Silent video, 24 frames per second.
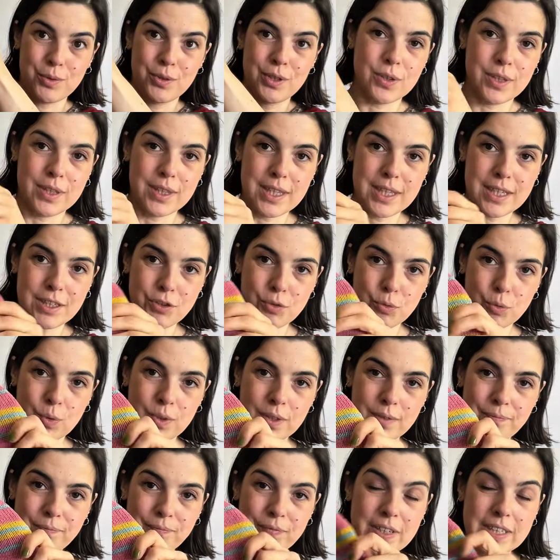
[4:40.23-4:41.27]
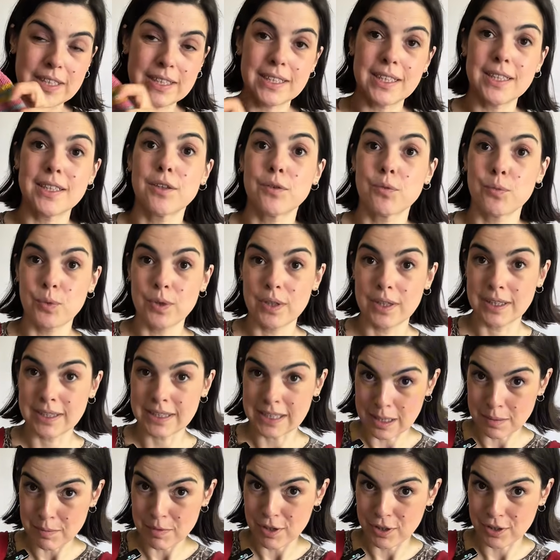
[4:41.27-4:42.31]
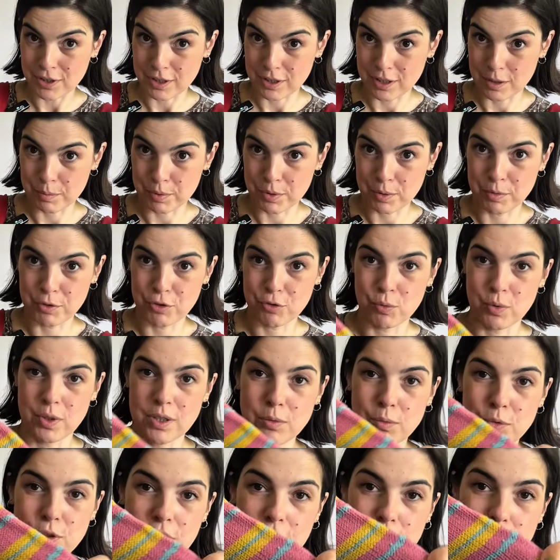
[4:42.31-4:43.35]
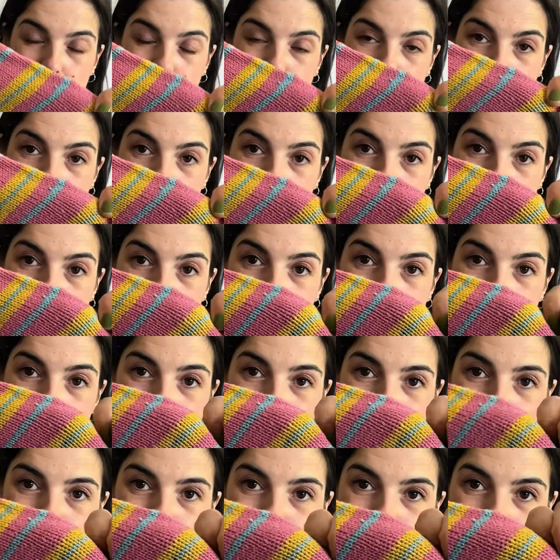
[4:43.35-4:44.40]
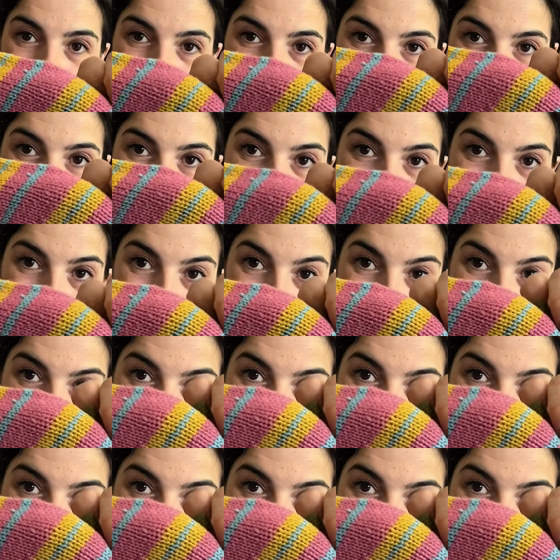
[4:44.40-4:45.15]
This one is knitted with the same yarn as the previous one, which is cotton bambulino, but I added also